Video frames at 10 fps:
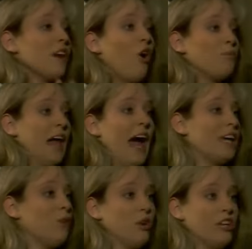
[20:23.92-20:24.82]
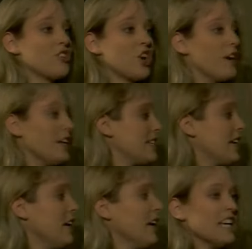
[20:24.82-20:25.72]
Old Blackie would not turn
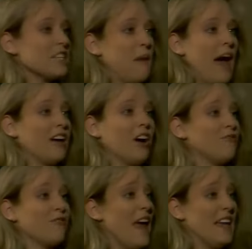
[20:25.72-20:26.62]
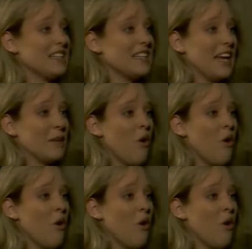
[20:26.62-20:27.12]
his, his back on friends.